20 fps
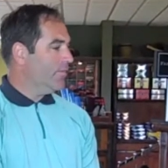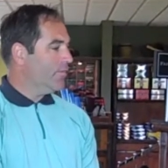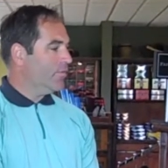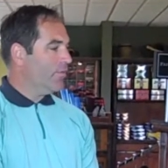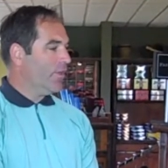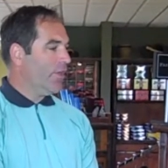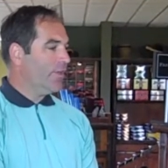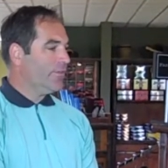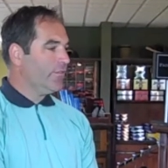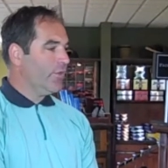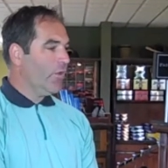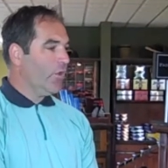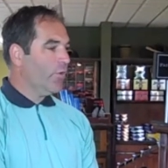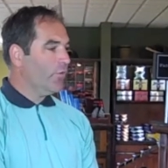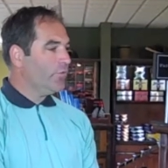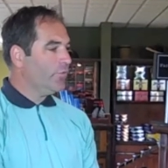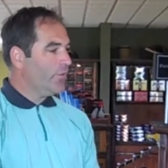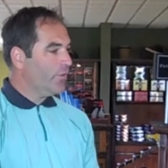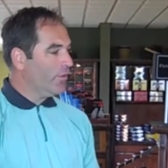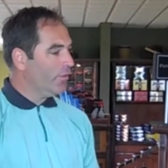if you'd like to
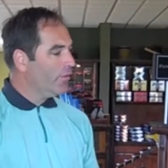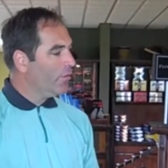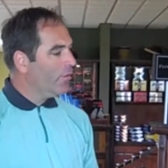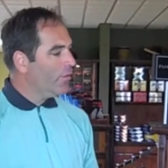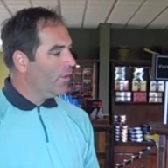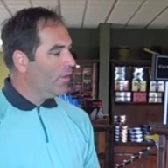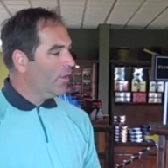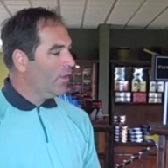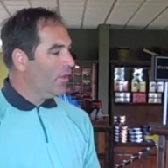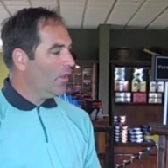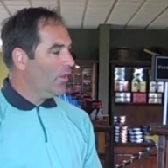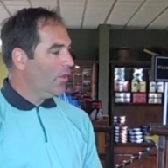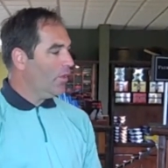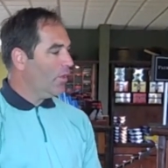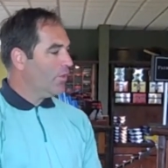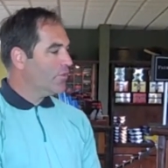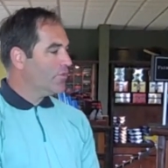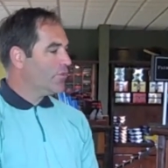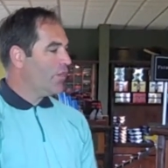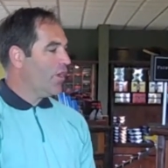host a, a
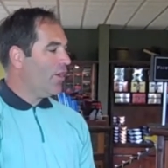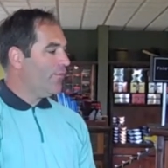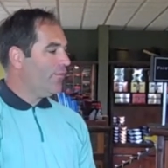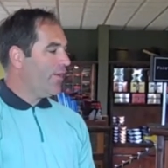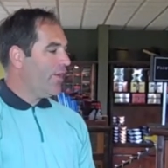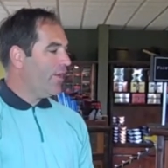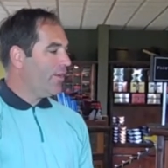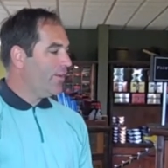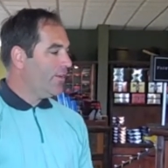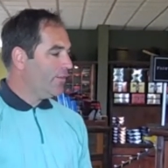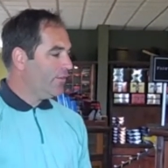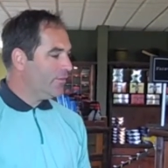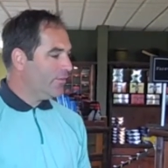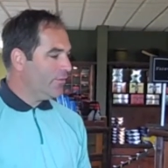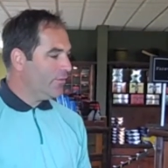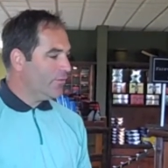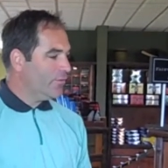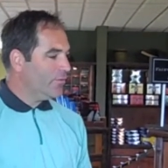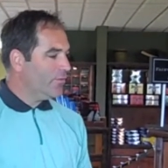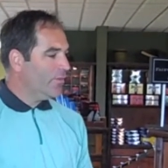large golf outing
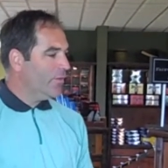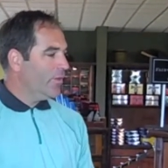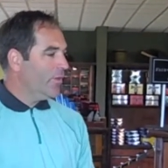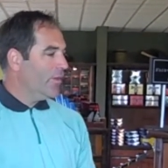to,